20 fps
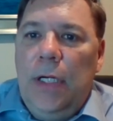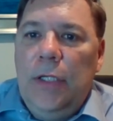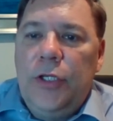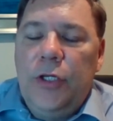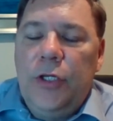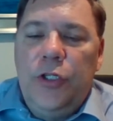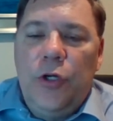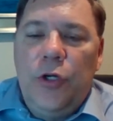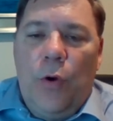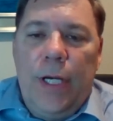
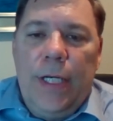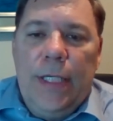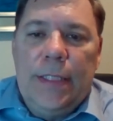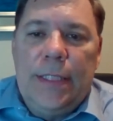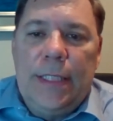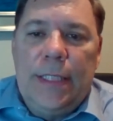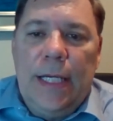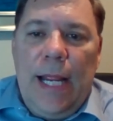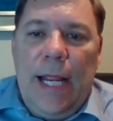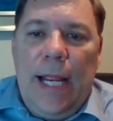to join
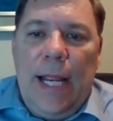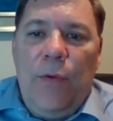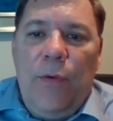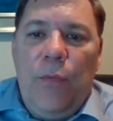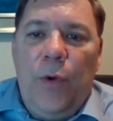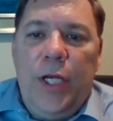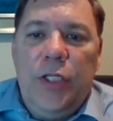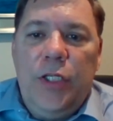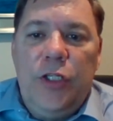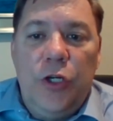us today
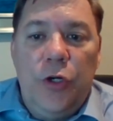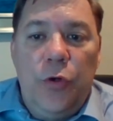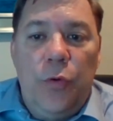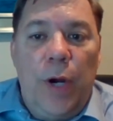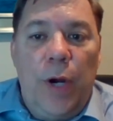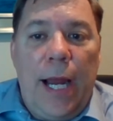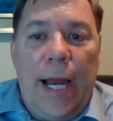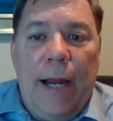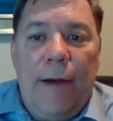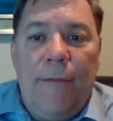we do
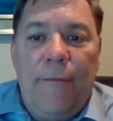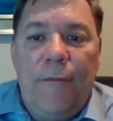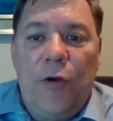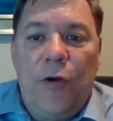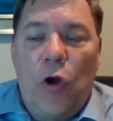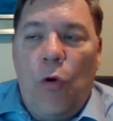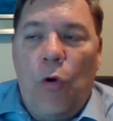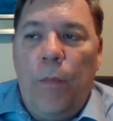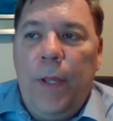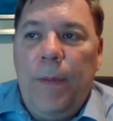have
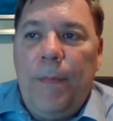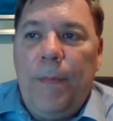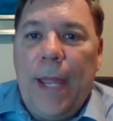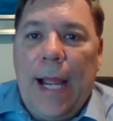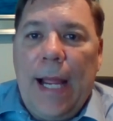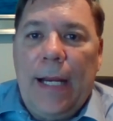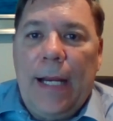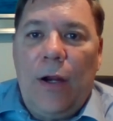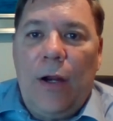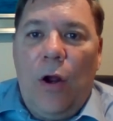colby
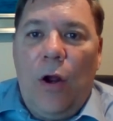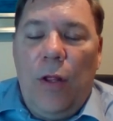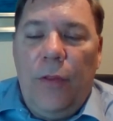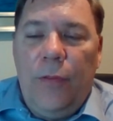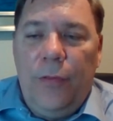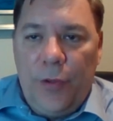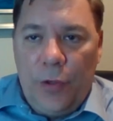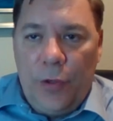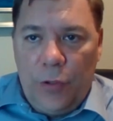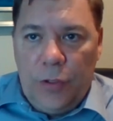back
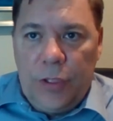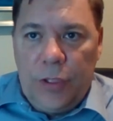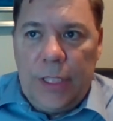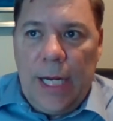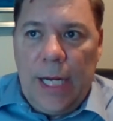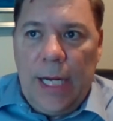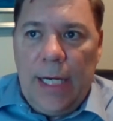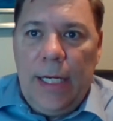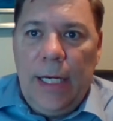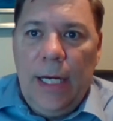on
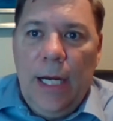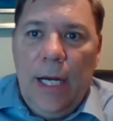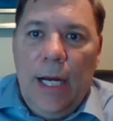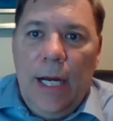thursday